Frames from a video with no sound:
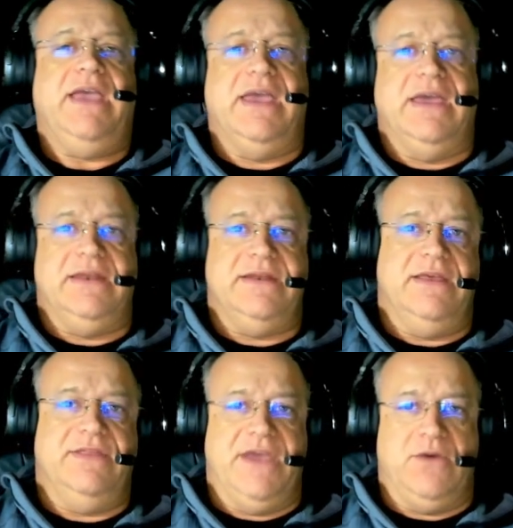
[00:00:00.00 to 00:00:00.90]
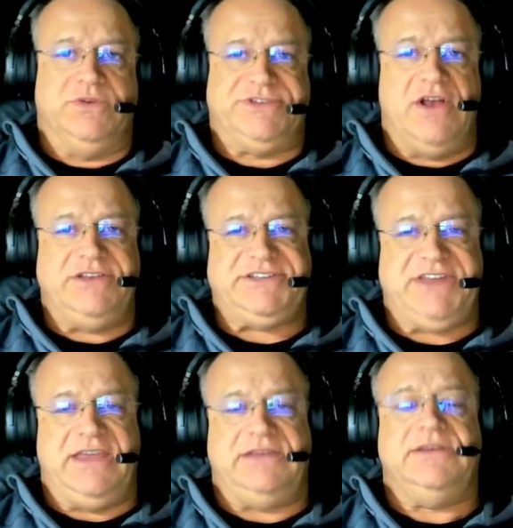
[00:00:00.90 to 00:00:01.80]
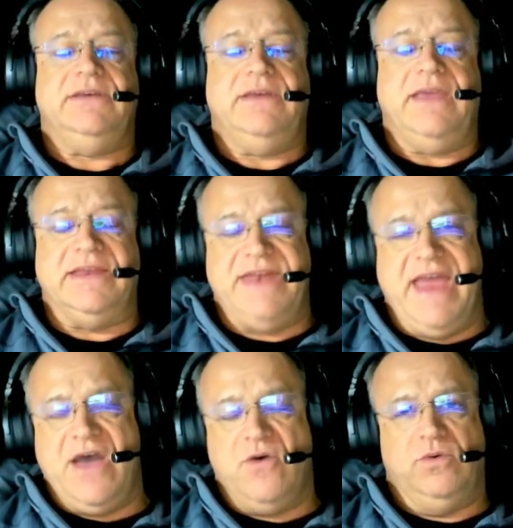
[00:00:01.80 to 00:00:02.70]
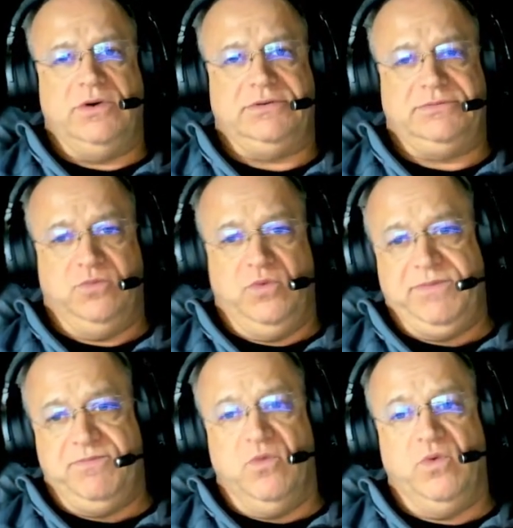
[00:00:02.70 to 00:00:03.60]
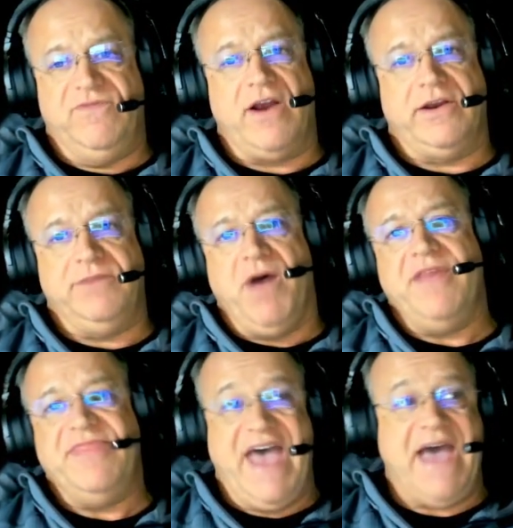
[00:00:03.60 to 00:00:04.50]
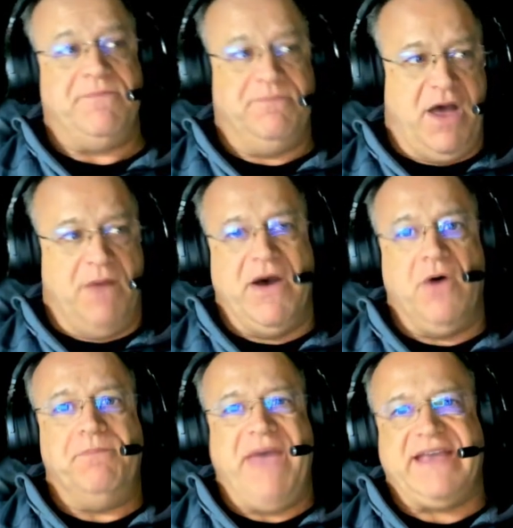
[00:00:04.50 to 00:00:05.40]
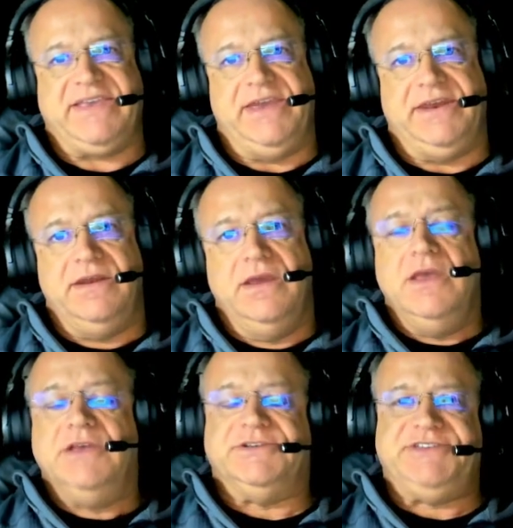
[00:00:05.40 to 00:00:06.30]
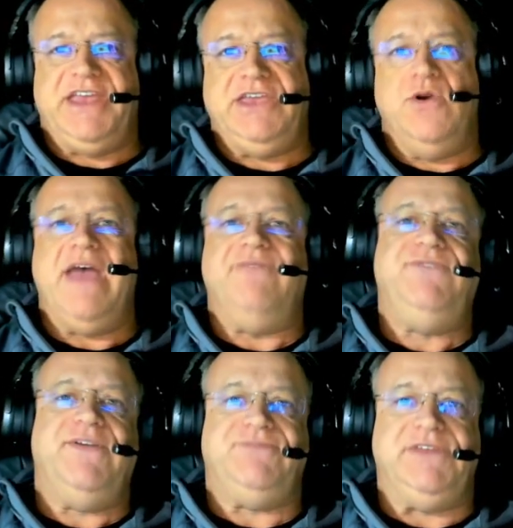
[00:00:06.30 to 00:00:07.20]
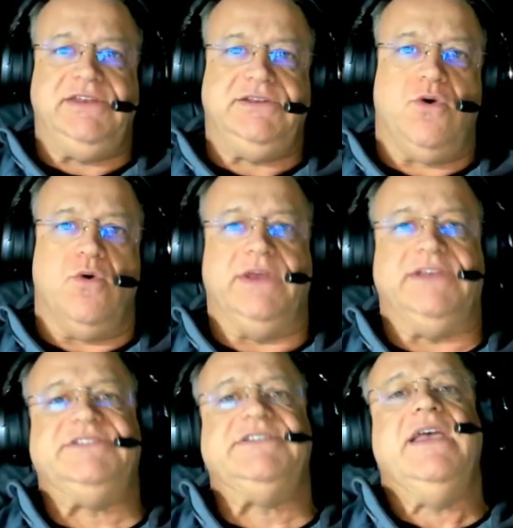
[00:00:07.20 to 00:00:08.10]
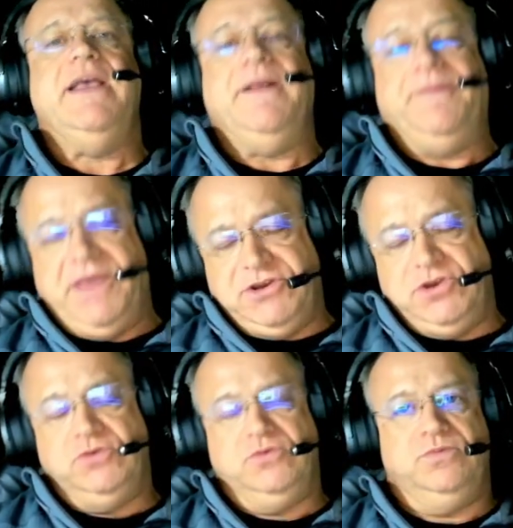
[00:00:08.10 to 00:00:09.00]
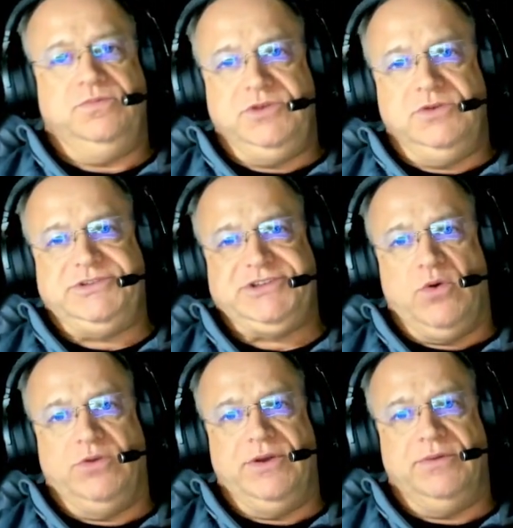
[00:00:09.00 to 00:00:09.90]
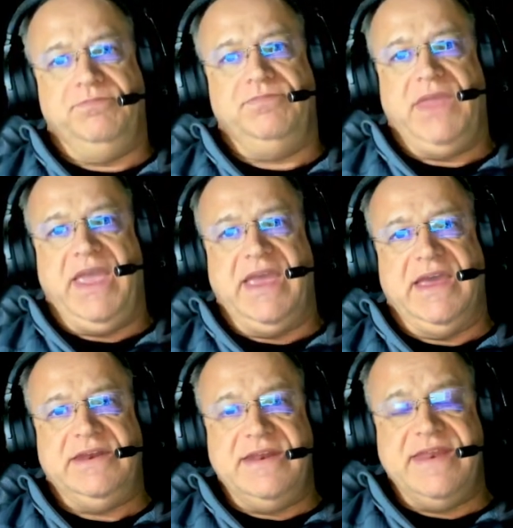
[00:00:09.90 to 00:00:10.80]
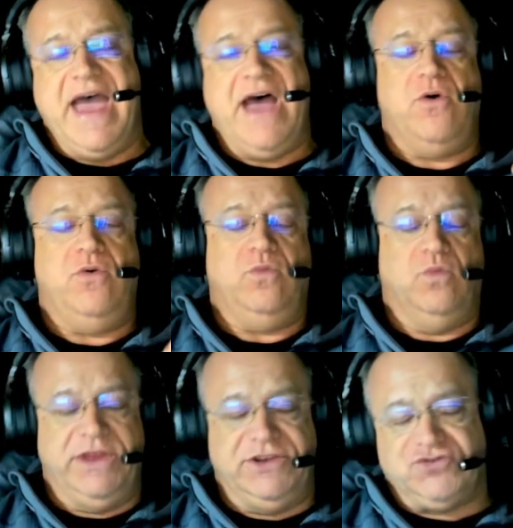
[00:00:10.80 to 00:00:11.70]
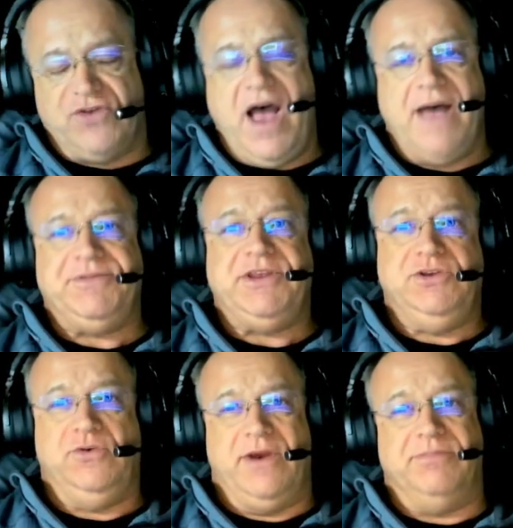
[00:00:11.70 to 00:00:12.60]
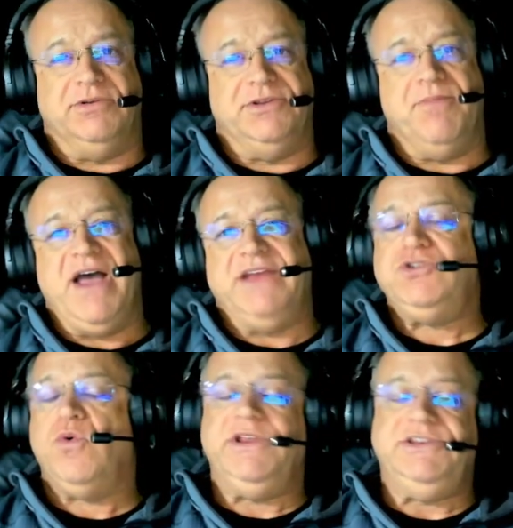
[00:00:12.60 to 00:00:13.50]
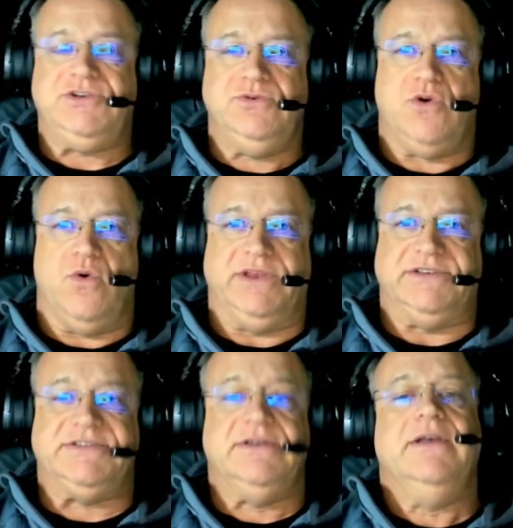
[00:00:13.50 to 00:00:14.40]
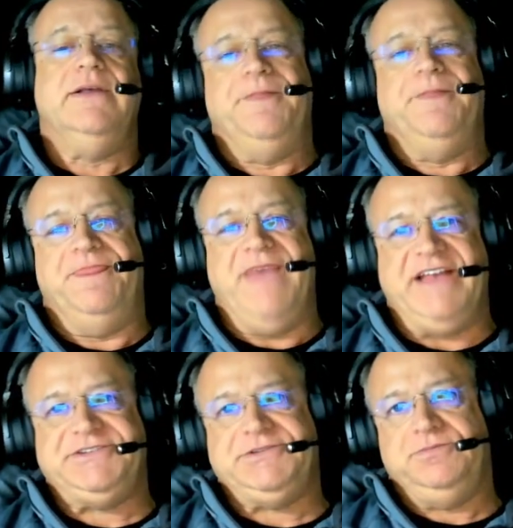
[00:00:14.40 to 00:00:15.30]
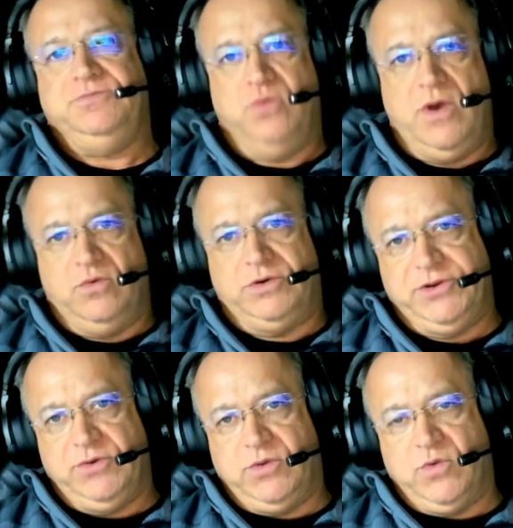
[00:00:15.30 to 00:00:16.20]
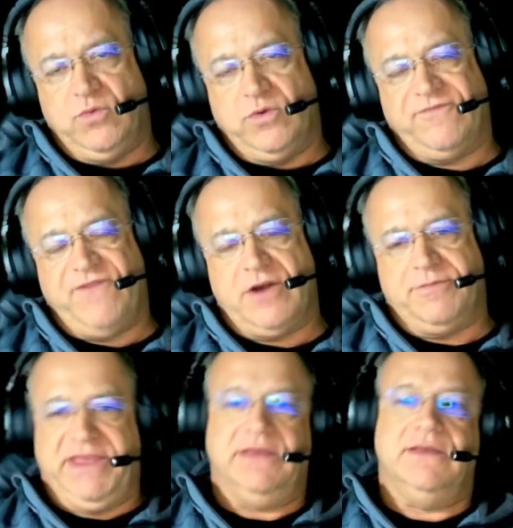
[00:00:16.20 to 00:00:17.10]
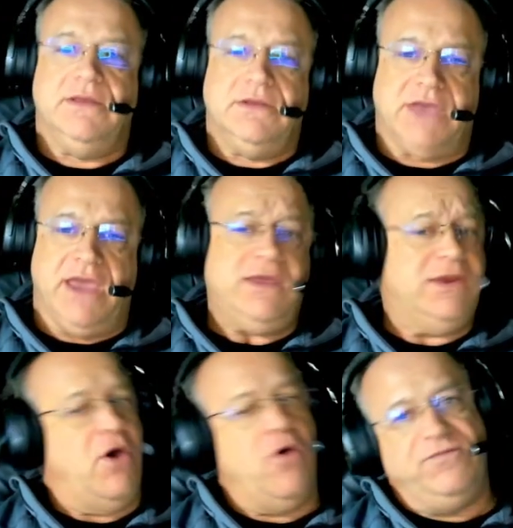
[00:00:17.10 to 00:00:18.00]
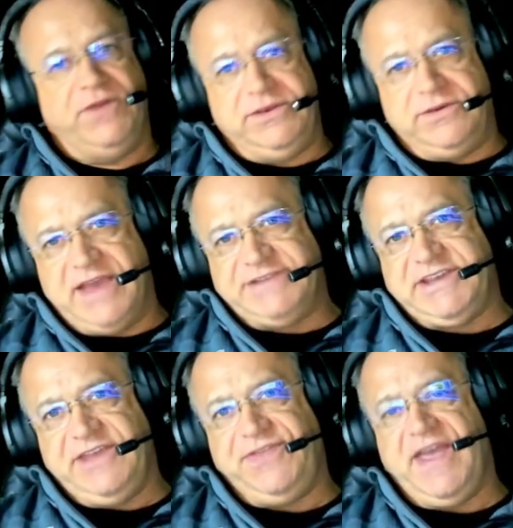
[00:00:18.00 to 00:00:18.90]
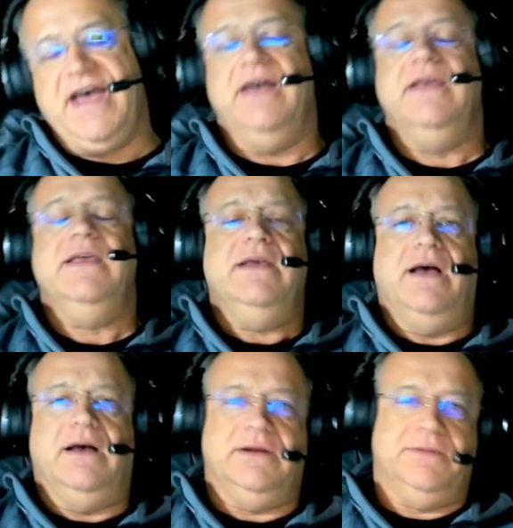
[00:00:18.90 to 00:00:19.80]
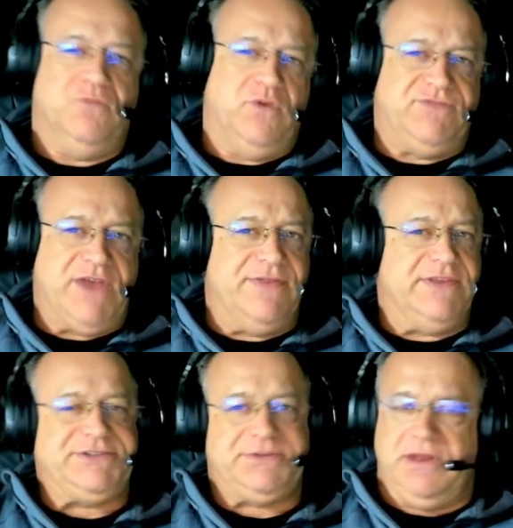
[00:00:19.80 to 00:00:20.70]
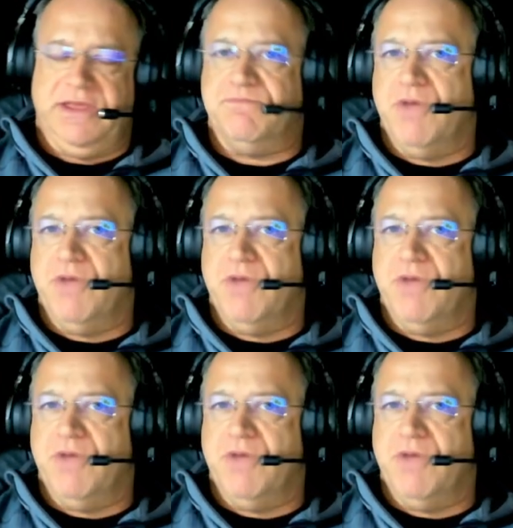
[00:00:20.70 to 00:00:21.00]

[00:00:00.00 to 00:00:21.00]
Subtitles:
and that was unstaked, and now we've already bought that amount back in. So say you had 15 coins and you sold them, and now when it dropped, you were able to buy 22 coins. That's what we're doing when we're farming. Okay, and hopefully you guys get that. We've done this like